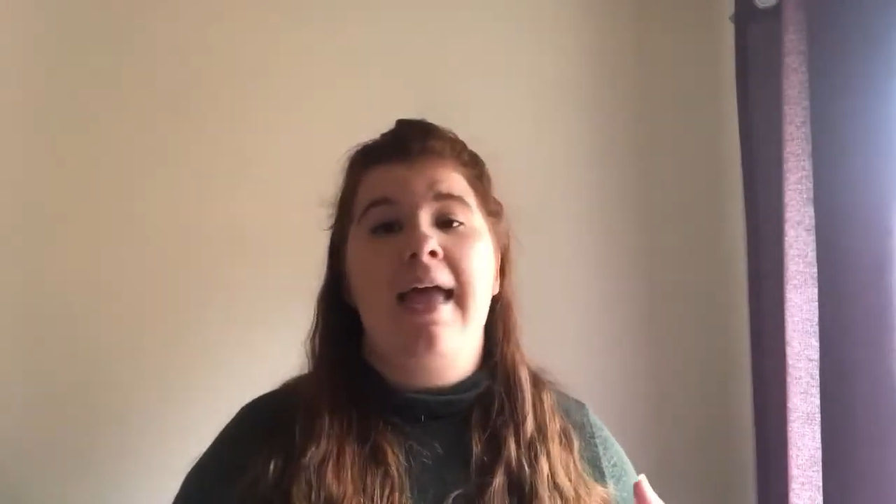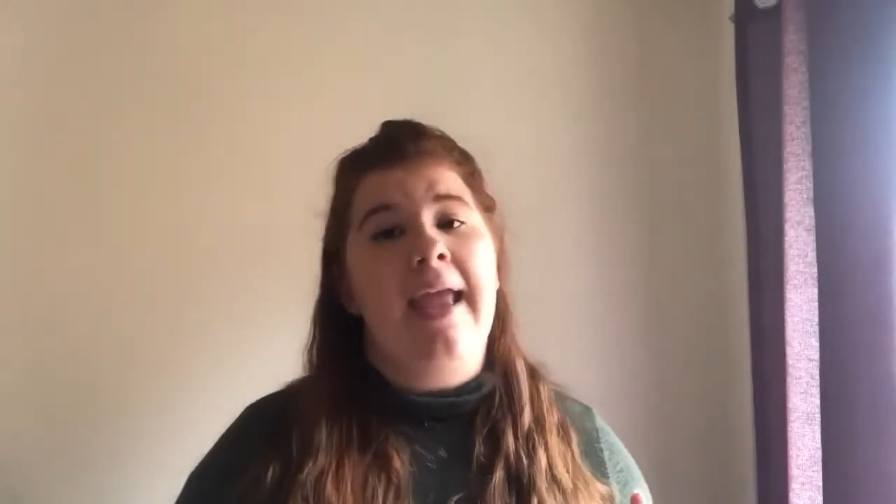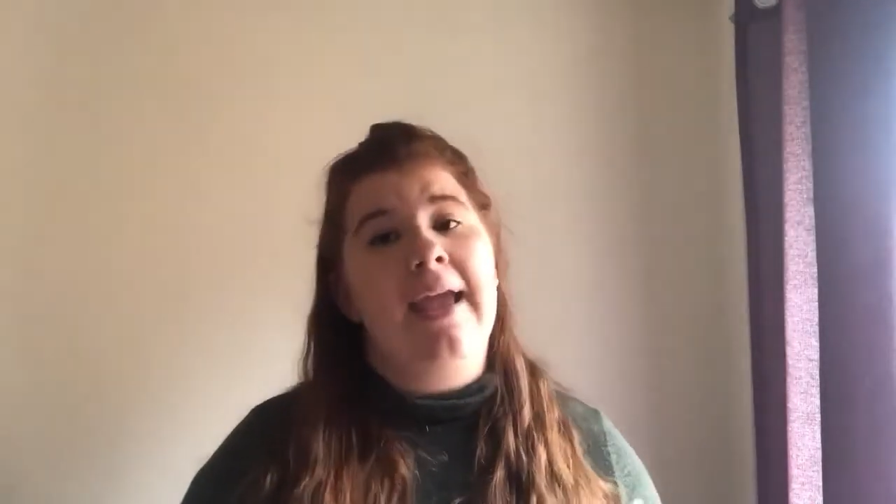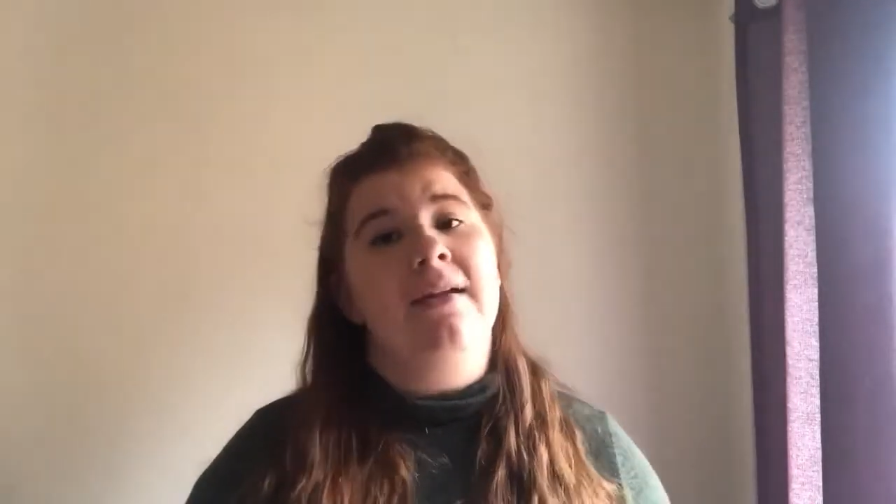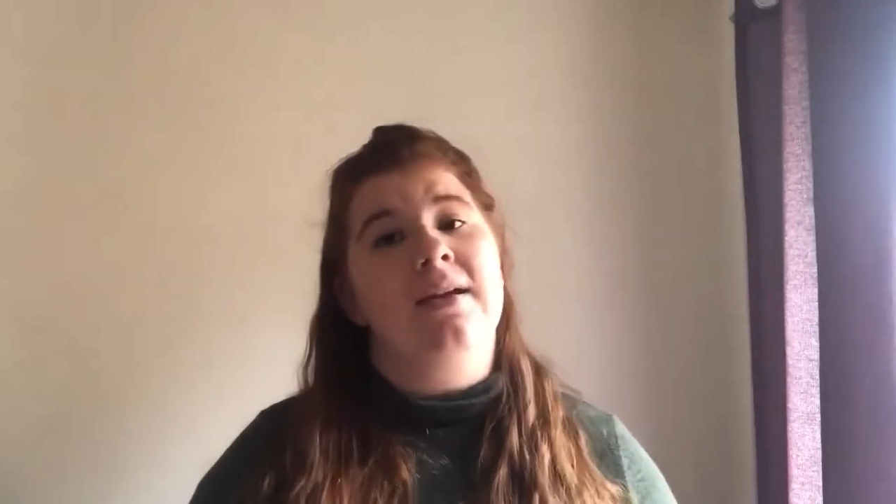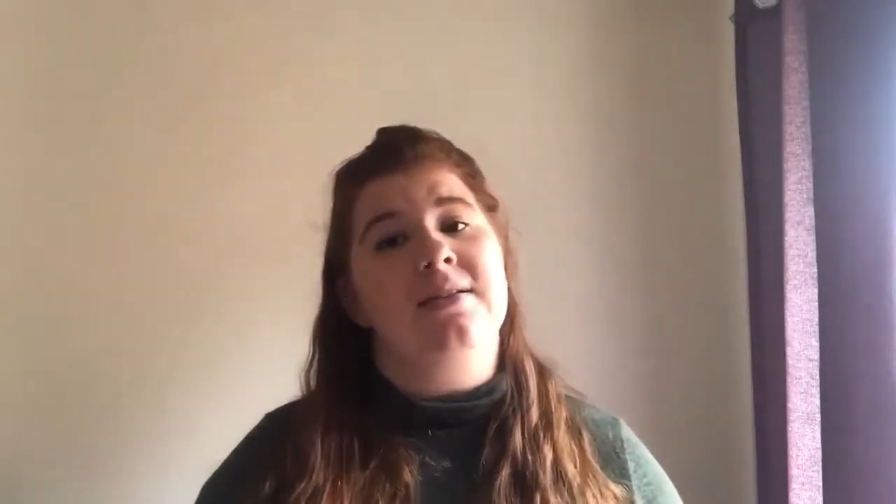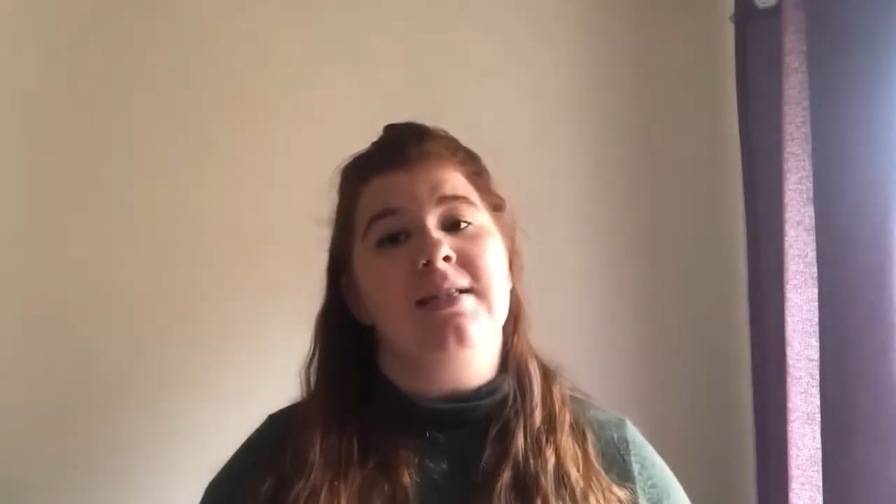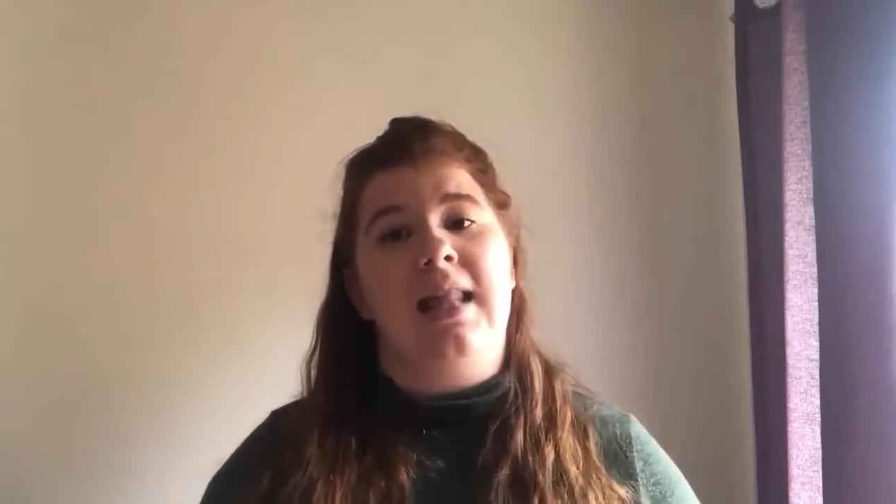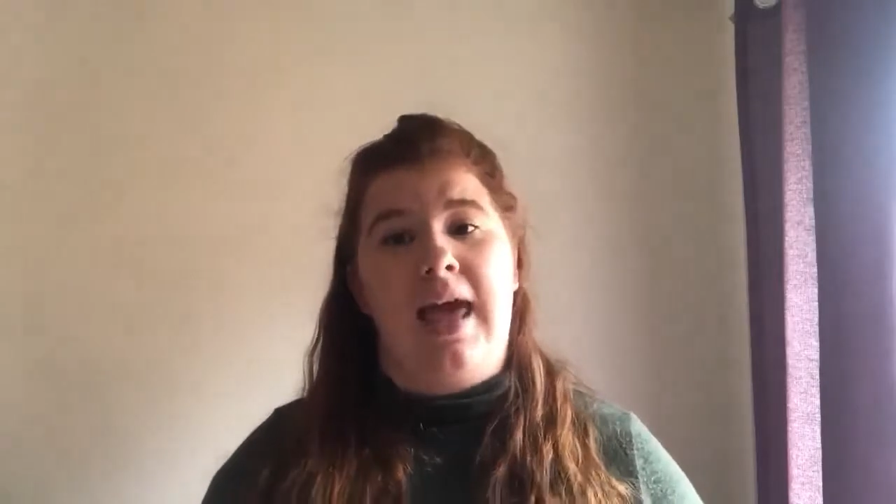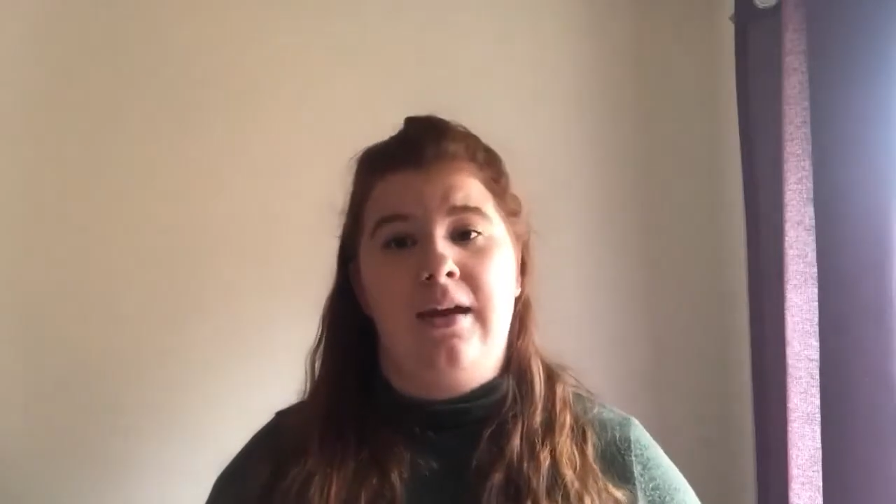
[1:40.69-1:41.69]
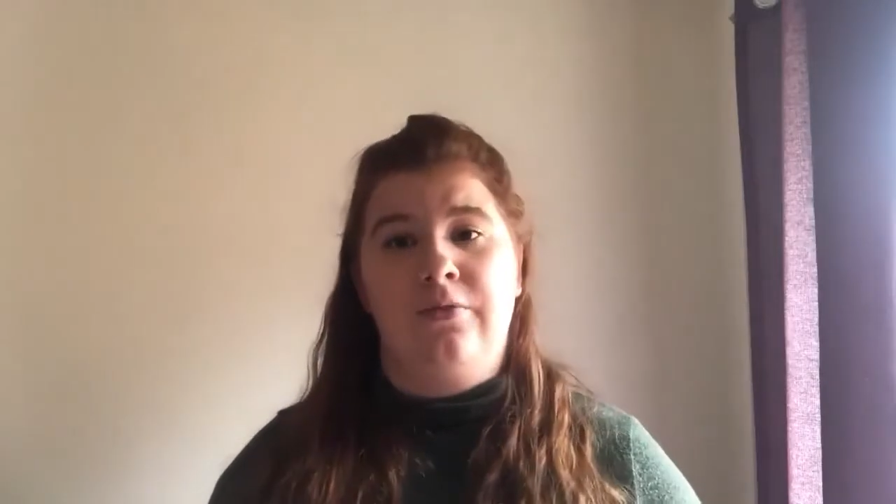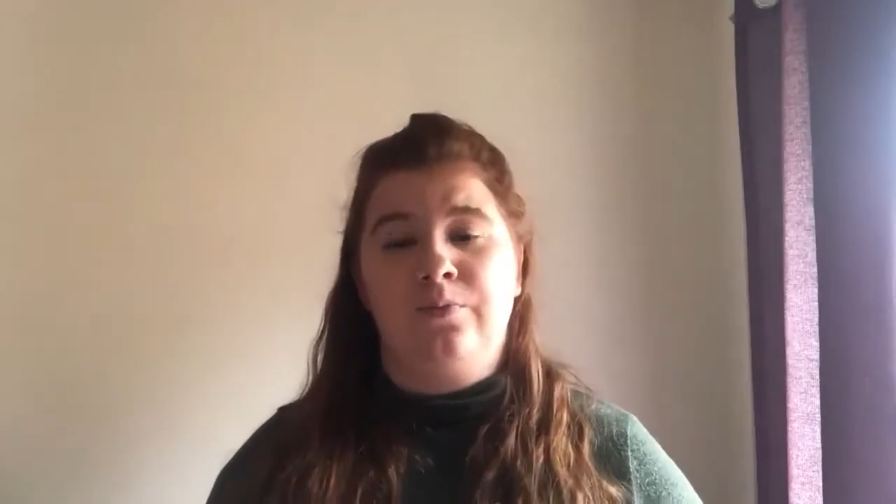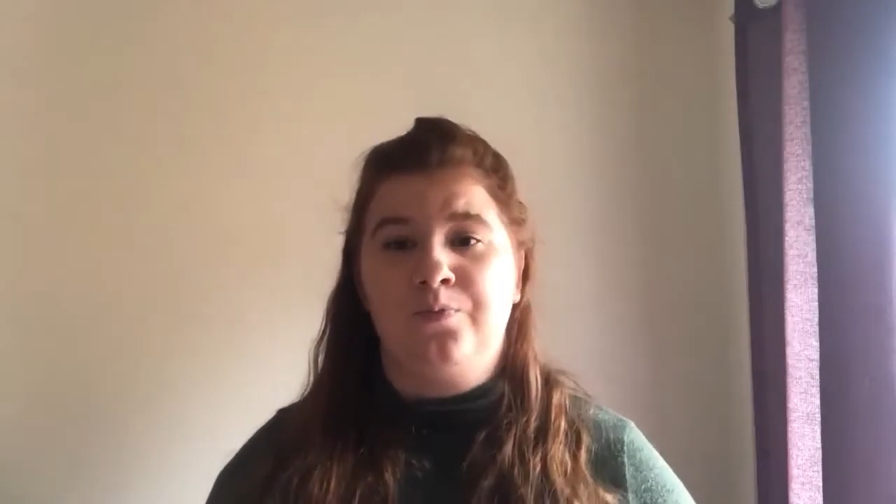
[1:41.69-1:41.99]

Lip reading: in a sled.